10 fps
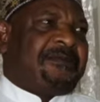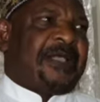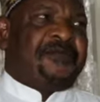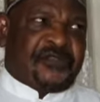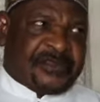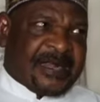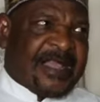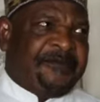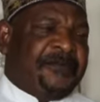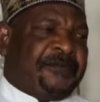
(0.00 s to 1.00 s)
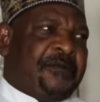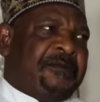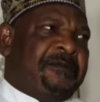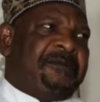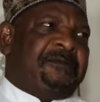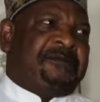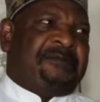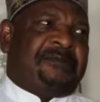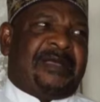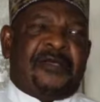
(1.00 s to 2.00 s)
I'm just arriving from
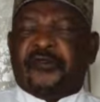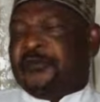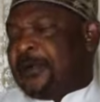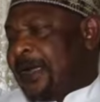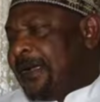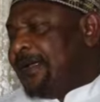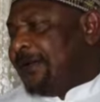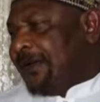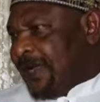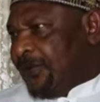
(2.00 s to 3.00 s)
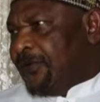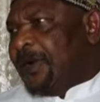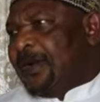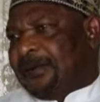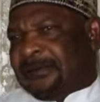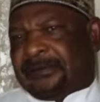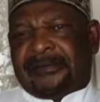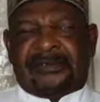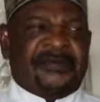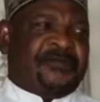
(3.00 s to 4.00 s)
my Umrah, and here you are
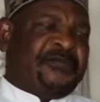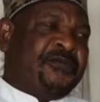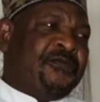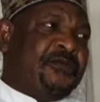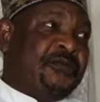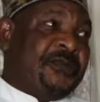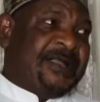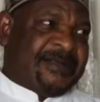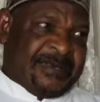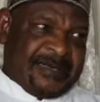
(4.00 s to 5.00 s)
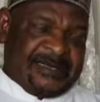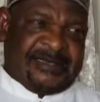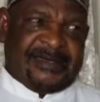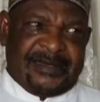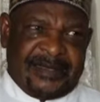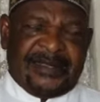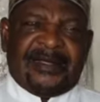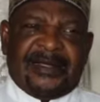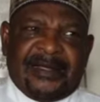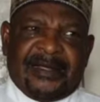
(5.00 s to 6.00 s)
with the full entourage.
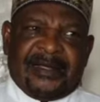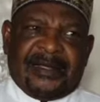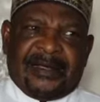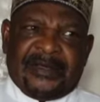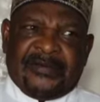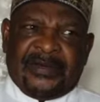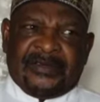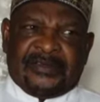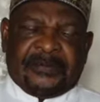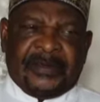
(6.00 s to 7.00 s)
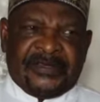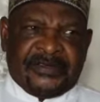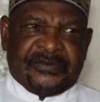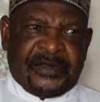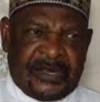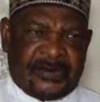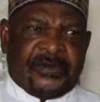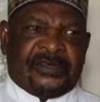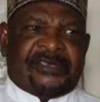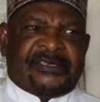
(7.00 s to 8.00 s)
I would like to place it on
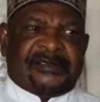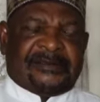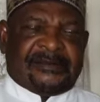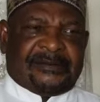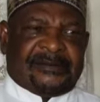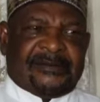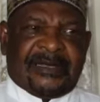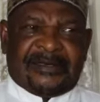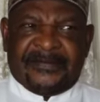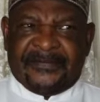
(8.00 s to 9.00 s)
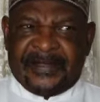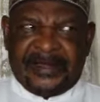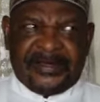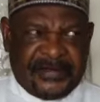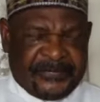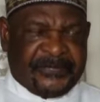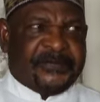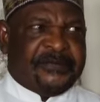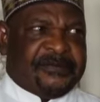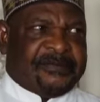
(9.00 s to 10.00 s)
record that I'm very
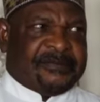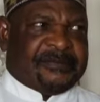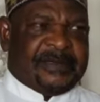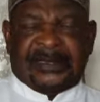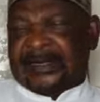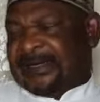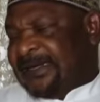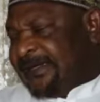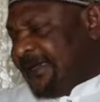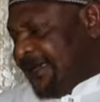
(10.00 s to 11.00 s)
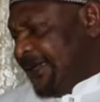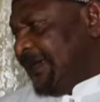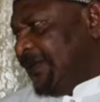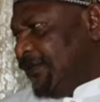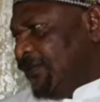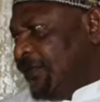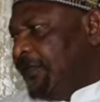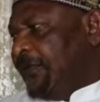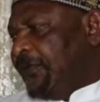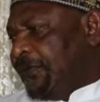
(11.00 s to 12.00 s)
grateful and that this day will not
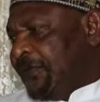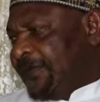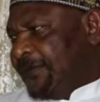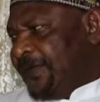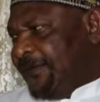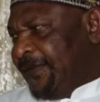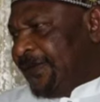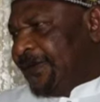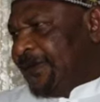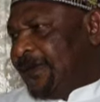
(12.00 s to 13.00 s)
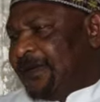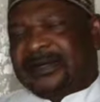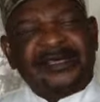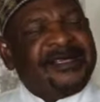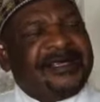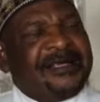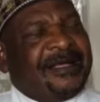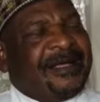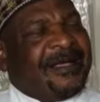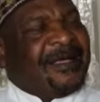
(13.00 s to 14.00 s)
be forgotten by me.
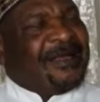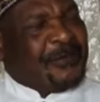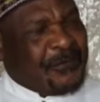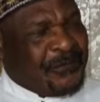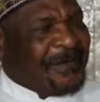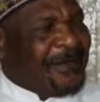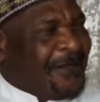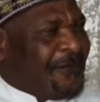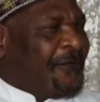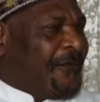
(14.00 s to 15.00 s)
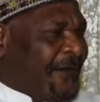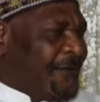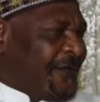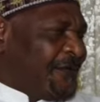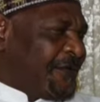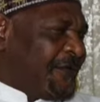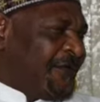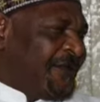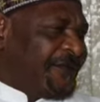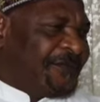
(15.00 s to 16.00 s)
Now good day. Thank you very much for coming.